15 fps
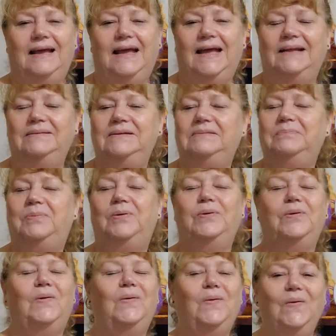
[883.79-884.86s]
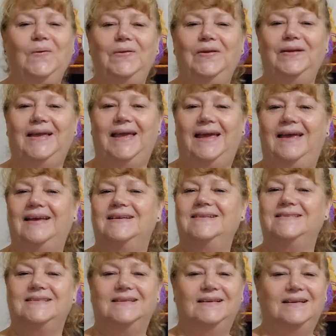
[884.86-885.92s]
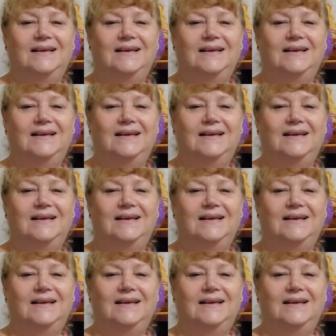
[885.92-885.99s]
and put all your cares